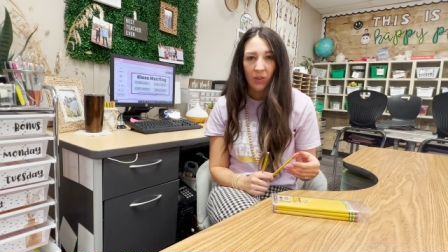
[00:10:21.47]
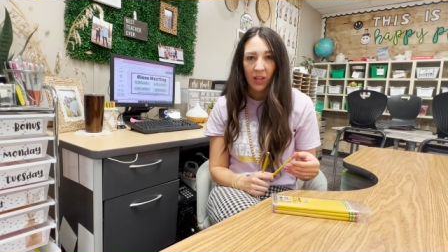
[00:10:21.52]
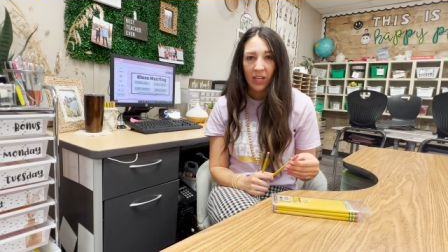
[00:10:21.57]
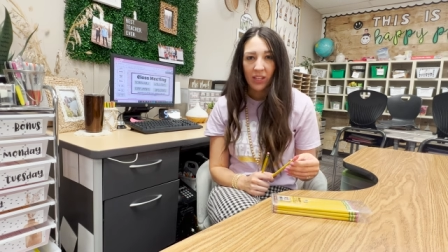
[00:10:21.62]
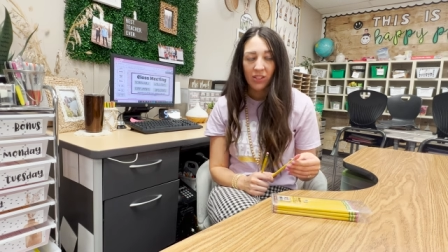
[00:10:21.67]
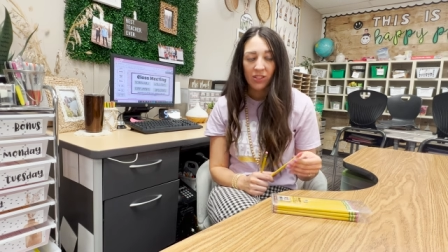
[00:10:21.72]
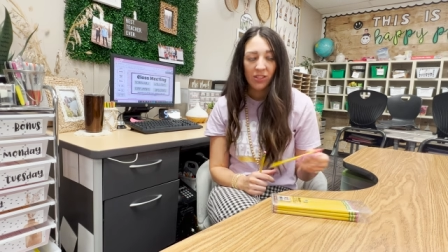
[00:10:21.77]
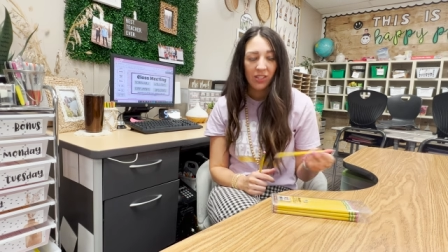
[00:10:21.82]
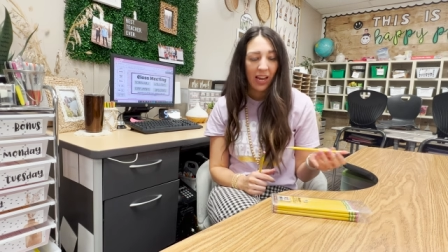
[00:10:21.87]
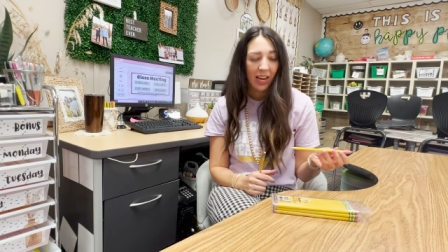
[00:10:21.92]
They
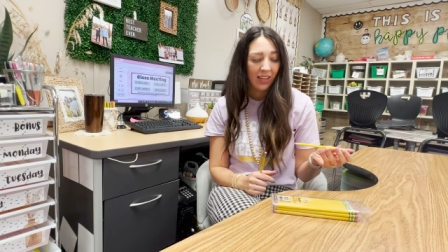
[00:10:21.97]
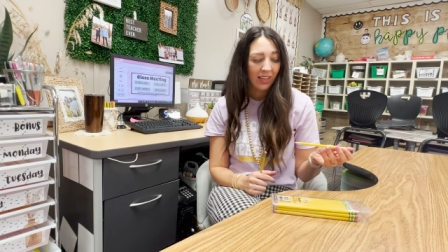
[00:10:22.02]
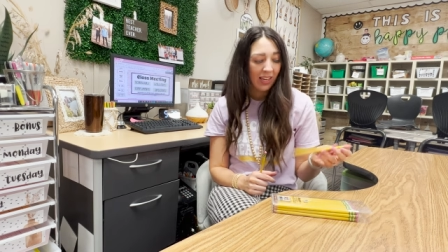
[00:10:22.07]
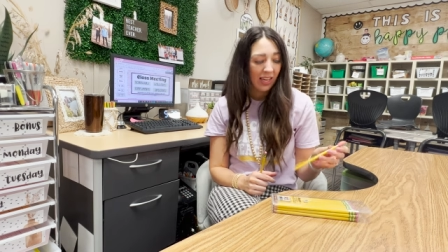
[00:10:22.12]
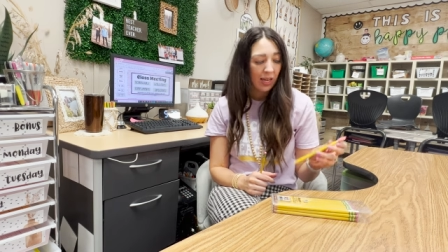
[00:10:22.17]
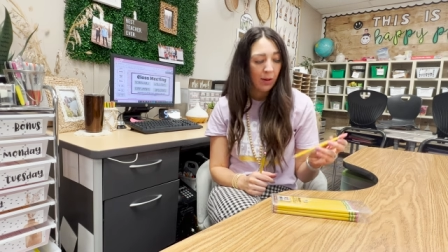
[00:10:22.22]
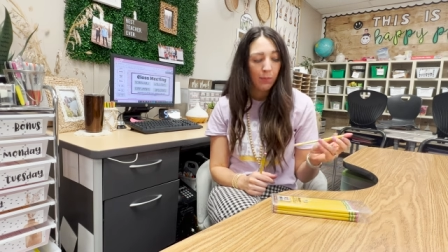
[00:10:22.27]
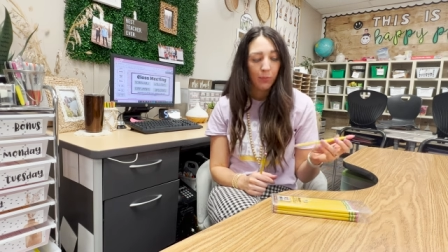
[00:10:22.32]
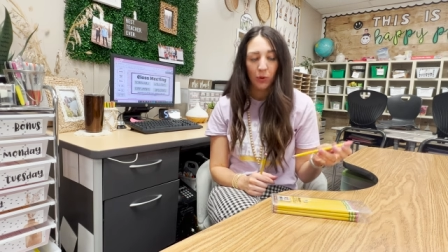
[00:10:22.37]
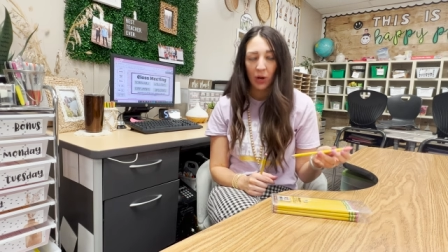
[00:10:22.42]
just like
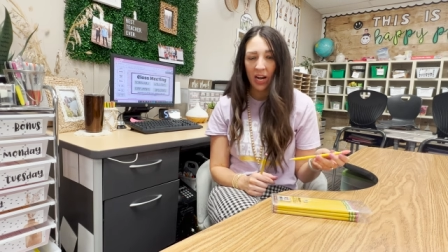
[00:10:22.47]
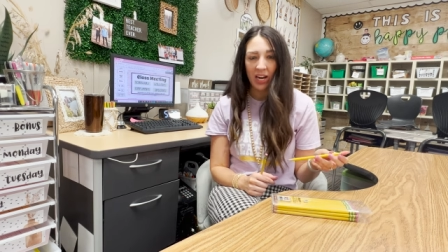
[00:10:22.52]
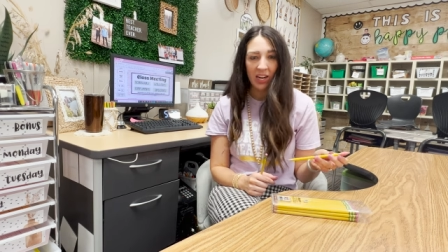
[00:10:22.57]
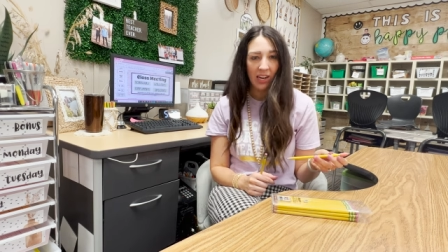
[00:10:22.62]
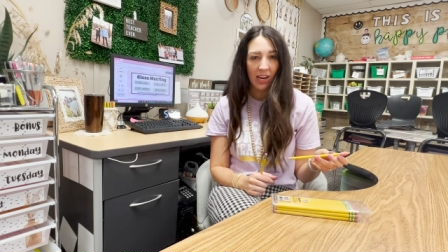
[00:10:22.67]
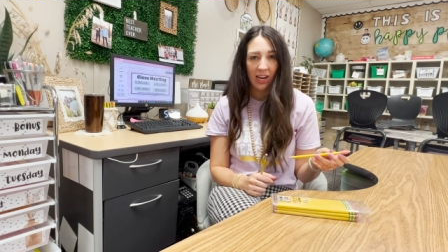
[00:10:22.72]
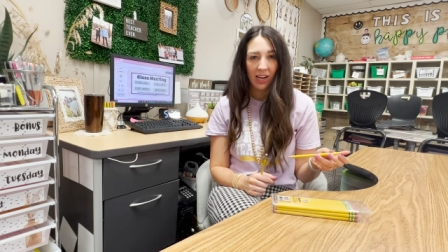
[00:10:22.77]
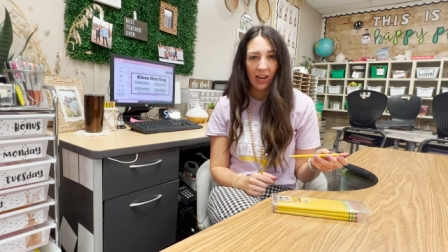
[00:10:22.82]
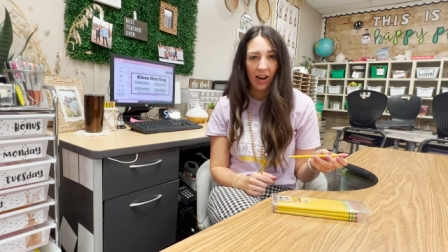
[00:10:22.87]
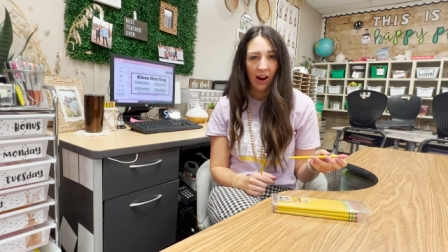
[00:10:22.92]
keep
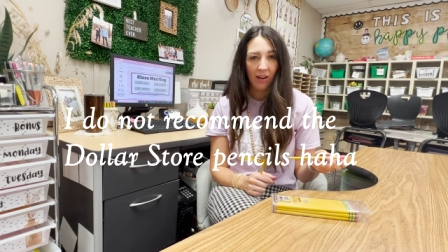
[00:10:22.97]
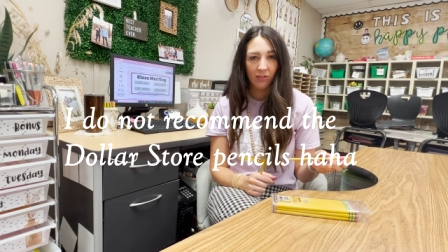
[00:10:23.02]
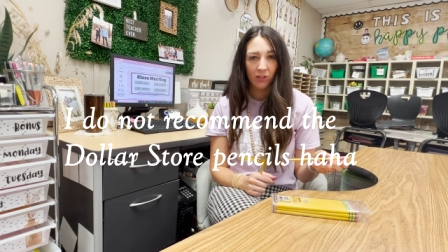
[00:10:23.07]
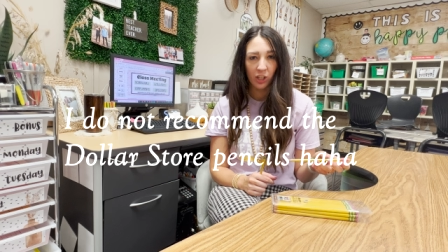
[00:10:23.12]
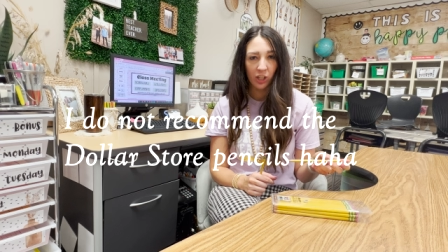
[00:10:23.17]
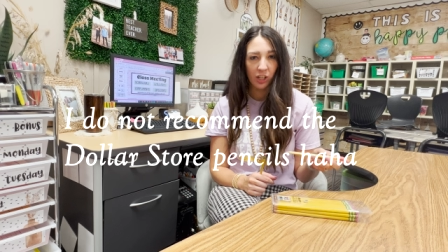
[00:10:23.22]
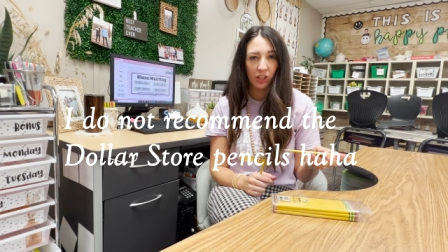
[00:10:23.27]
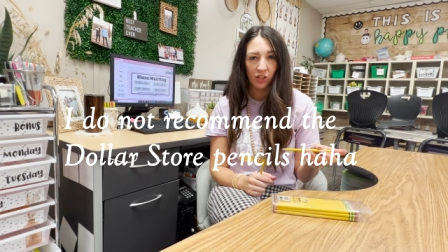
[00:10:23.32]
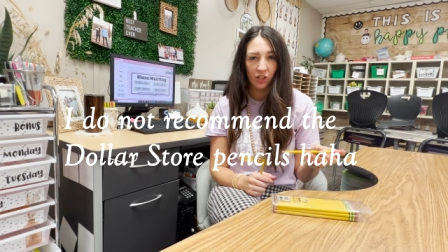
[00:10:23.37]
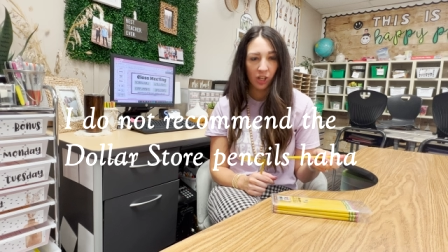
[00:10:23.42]
breaking
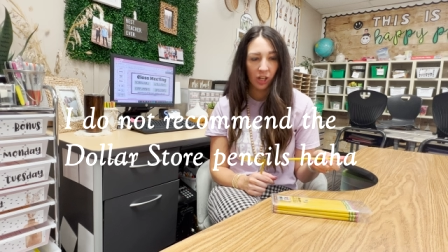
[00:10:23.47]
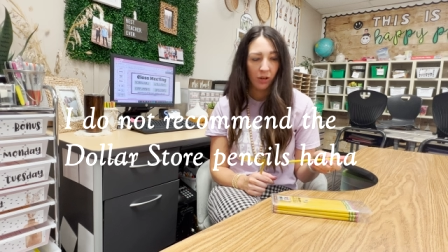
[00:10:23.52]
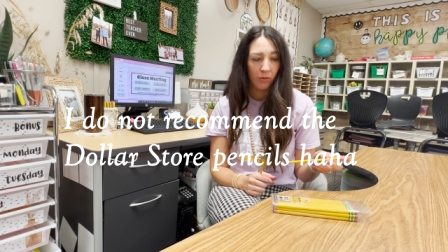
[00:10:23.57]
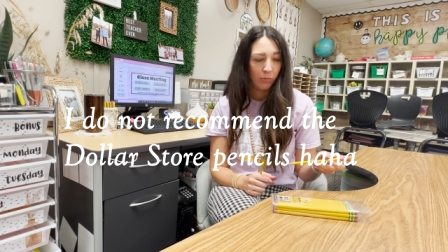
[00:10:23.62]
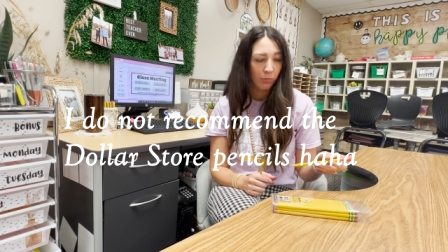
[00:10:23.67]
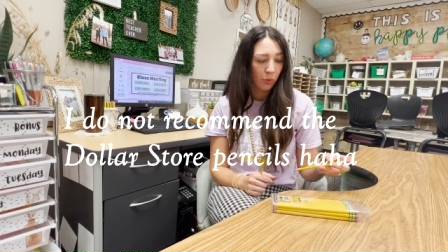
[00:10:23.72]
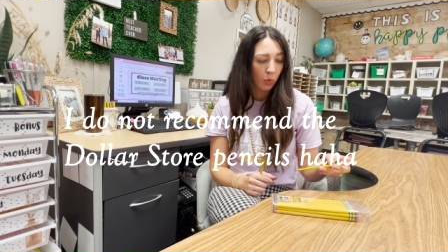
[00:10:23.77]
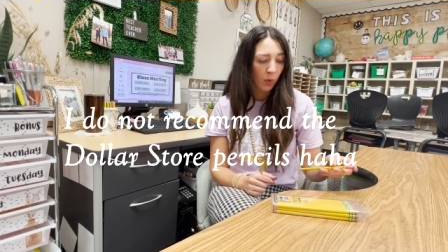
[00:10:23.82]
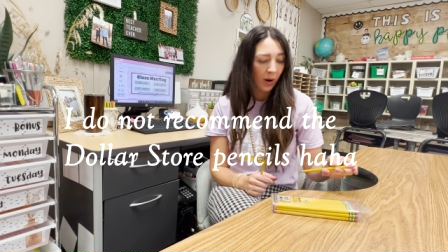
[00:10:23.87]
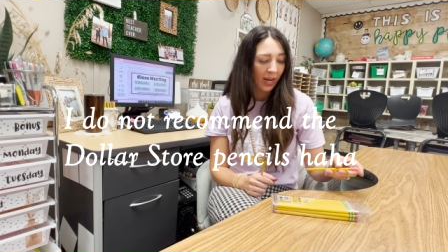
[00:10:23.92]
after a certain
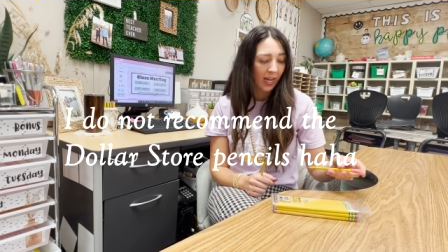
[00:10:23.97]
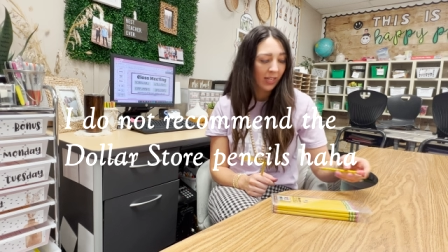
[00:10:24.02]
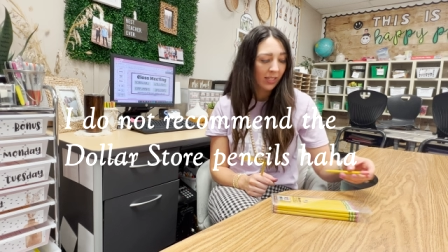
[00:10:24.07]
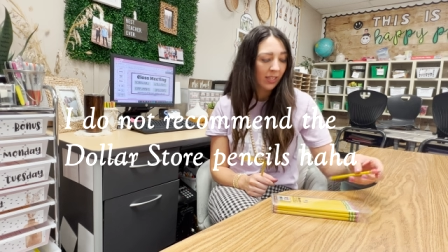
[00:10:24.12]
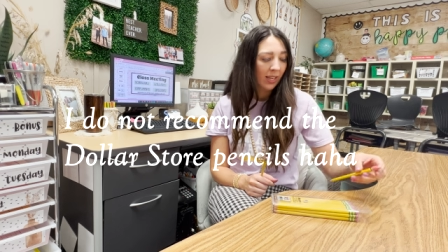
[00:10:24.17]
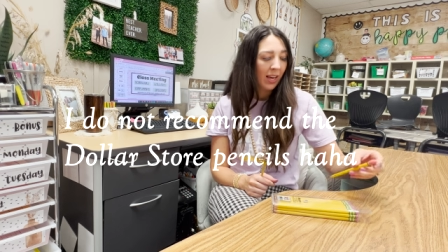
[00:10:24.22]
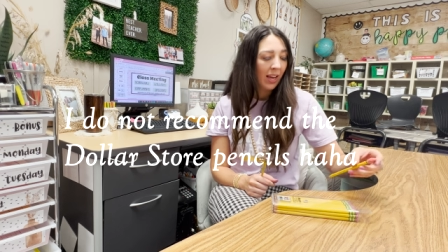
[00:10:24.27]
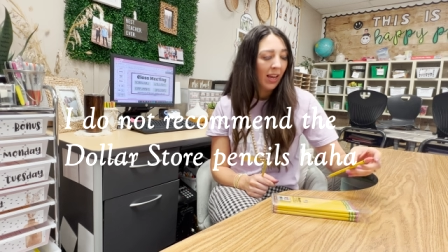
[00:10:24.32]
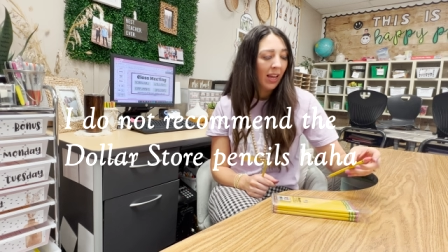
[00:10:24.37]
point.